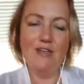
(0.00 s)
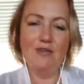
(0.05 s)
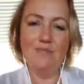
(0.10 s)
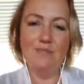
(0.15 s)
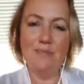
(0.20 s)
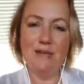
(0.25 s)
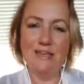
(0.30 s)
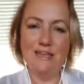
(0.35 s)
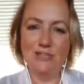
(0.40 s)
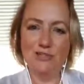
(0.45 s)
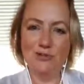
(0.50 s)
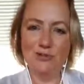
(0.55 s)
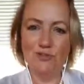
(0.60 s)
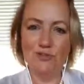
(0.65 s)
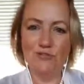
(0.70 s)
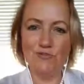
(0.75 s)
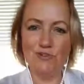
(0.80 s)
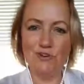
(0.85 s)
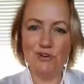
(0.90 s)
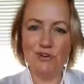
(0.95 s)
make sure
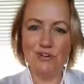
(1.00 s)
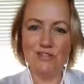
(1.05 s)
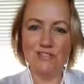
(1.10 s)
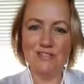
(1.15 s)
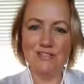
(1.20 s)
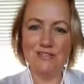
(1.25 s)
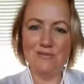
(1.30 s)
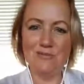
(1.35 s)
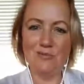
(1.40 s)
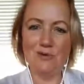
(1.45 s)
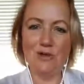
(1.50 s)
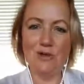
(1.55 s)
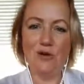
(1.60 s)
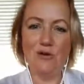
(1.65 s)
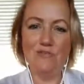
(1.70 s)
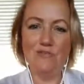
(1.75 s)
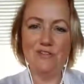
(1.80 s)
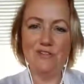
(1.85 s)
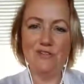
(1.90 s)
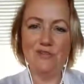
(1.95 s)
you've got, we
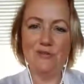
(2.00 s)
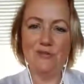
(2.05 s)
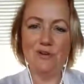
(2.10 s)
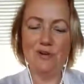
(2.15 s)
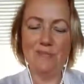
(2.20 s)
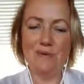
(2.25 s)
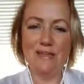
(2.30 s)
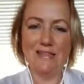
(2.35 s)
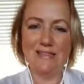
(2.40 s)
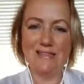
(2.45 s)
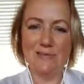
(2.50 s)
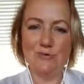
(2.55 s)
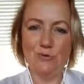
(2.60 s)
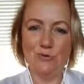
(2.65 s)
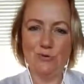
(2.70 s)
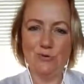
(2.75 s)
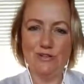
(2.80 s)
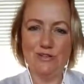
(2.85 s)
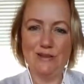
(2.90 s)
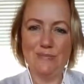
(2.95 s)
often talk about
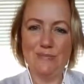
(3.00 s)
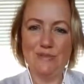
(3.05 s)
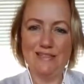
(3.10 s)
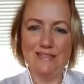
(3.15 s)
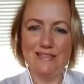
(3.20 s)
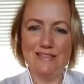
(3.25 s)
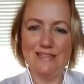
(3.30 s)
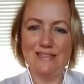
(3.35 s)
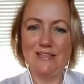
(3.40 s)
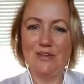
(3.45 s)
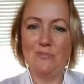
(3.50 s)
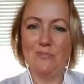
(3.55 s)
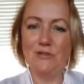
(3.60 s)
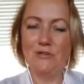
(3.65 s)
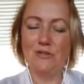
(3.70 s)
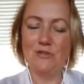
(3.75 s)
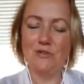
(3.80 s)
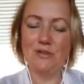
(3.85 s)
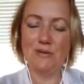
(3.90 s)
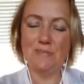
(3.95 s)
support in our business, and I'll be
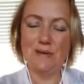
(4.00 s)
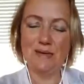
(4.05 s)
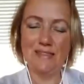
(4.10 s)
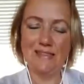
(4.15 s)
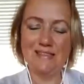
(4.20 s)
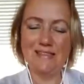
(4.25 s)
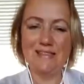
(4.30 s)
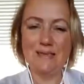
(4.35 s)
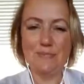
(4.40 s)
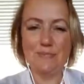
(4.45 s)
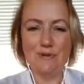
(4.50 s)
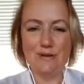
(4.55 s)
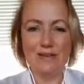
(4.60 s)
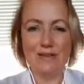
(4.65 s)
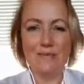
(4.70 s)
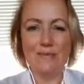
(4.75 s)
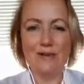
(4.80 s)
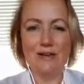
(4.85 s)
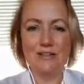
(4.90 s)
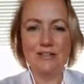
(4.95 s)
talking about this separately,
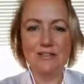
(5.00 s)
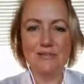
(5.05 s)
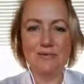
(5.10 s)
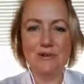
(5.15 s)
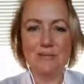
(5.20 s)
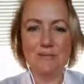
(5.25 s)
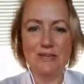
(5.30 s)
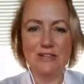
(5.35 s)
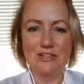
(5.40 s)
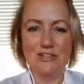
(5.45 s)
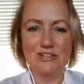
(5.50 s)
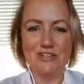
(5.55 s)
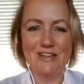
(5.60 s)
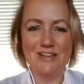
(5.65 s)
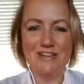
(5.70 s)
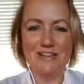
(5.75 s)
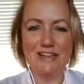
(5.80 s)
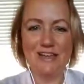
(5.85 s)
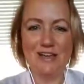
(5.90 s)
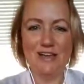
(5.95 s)
but I just want to mention it
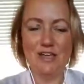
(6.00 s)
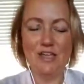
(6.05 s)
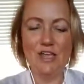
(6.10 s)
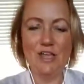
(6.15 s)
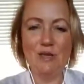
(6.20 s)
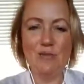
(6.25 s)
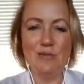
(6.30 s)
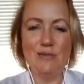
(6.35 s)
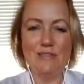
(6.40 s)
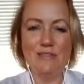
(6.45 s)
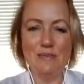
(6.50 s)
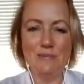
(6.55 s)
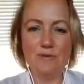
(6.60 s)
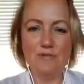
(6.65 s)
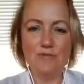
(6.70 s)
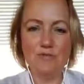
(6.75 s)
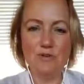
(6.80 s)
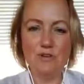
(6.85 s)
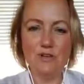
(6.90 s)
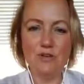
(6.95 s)
now. So
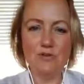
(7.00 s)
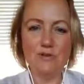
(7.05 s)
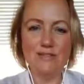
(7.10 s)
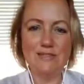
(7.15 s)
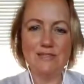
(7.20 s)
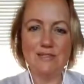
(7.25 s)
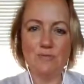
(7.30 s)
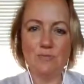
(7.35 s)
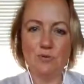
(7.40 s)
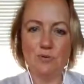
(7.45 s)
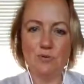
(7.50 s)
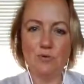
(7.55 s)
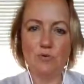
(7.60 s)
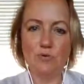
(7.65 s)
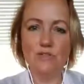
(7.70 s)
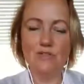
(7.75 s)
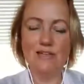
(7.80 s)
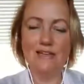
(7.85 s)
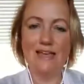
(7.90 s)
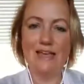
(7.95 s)
before you look at
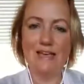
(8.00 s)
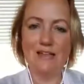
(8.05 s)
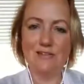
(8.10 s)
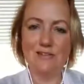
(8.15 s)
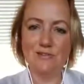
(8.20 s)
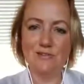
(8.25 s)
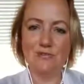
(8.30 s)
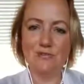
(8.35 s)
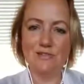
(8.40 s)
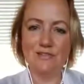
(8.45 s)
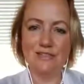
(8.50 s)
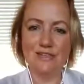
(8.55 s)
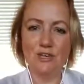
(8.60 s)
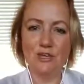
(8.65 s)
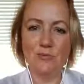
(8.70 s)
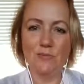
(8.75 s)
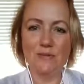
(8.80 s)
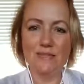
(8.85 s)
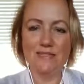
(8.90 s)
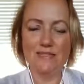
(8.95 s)
support and outsourcing in
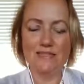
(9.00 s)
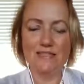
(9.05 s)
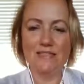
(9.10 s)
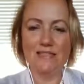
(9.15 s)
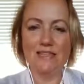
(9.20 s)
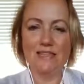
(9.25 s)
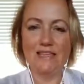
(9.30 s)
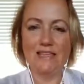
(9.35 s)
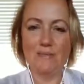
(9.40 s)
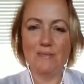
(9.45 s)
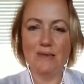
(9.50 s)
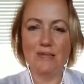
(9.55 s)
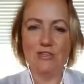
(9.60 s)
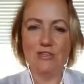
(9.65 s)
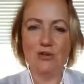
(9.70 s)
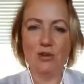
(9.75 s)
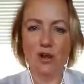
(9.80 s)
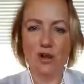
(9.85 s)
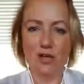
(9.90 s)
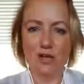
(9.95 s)
your business, think about
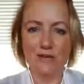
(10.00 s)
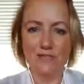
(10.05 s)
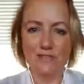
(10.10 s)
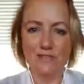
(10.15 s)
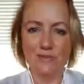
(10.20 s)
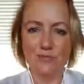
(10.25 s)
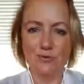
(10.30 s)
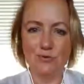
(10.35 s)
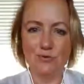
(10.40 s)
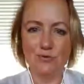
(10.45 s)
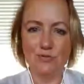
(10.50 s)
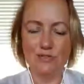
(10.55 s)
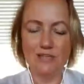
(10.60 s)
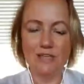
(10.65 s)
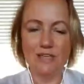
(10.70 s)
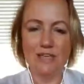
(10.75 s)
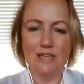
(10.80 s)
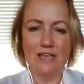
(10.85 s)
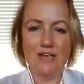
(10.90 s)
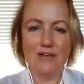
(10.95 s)
your life support,
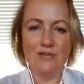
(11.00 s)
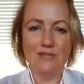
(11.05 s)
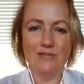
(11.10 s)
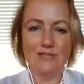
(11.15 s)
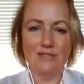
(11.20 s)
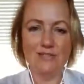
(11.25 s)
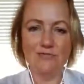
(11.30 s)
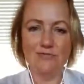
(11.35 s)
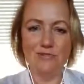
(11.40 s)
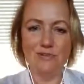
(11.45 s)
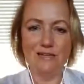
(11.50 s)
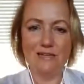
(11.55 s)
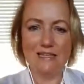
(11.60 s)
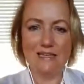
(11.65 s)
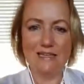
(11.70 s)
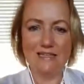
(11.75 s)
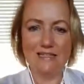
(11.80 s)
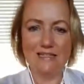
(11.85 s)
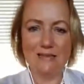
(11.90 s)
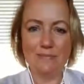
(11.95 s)
because this really
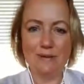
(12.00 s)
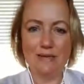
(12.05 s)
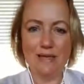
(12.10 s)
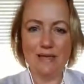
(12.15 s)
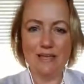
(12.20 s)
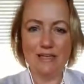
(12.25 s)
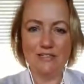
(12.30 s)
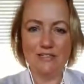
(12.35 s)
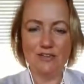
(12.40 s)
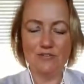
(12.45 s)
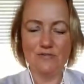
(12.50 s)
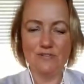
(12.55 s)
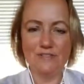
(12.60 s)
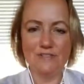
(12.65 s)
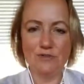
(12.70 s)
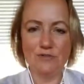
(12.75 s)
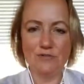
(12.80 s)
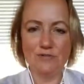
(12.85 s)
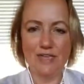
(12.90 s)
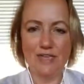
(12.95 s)
is a part of
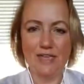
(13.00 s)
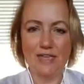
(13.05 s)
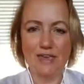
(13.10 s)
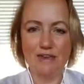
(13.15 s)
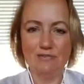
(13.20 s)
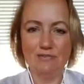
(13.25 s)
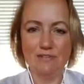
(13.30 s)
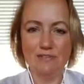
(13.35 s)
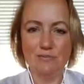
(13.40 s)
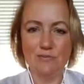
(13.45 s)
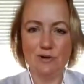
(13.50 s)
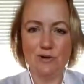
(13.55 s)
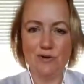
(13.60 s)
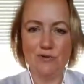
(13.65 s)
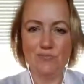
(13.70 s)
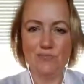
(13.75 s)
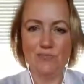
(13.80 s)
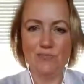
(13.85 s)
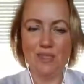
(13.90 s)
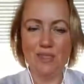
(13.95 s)
self-care as
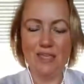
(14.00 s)
well.